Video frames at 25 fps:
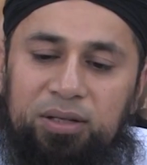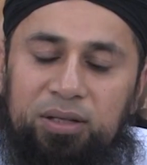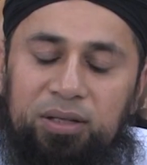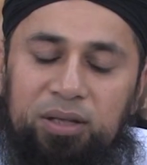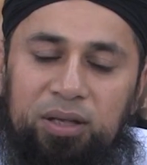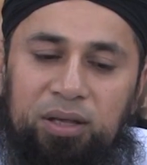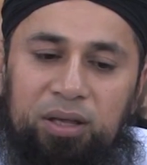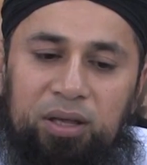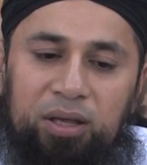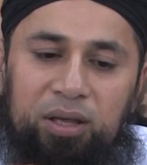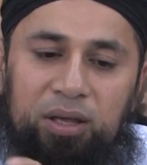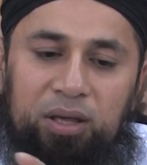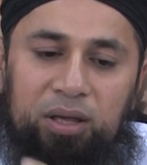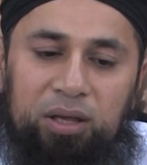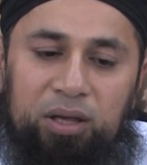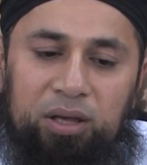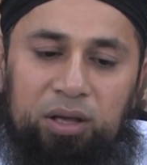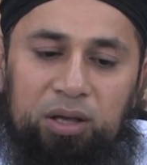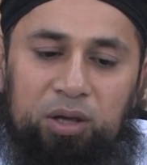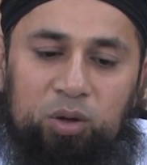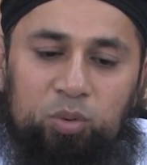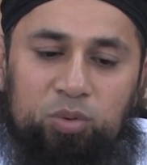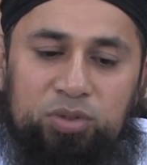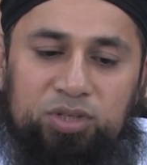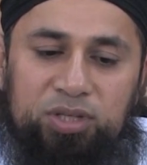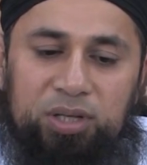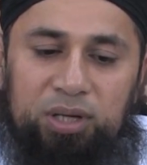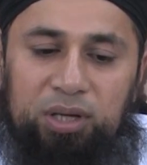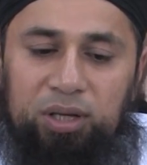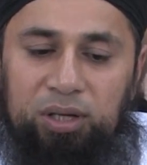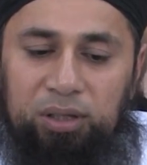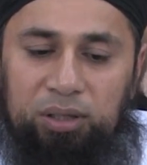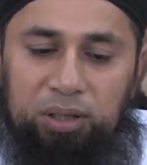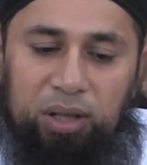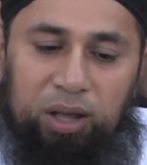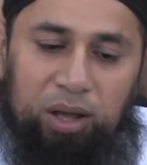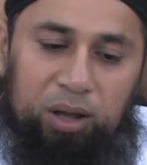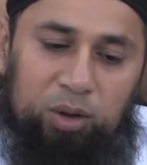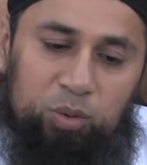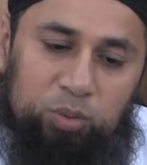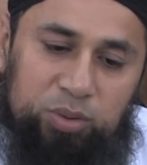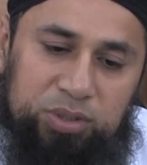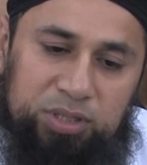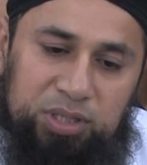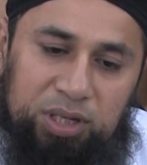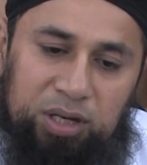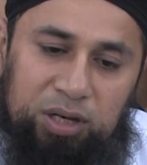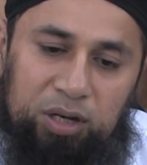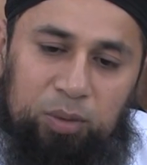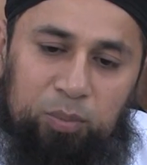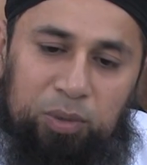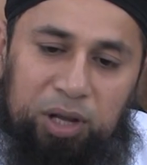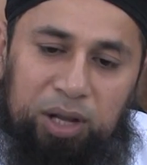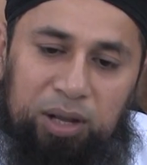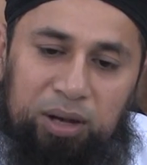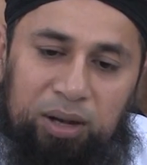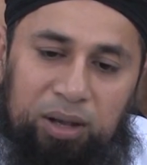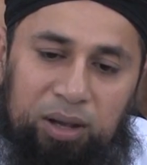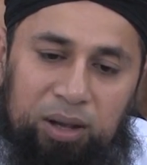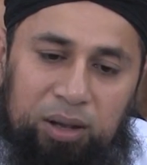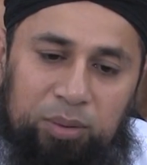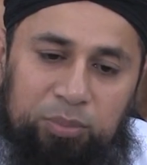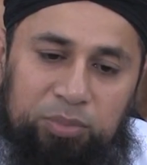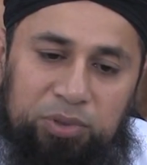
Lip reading: Wa sallallahu wa sallam ala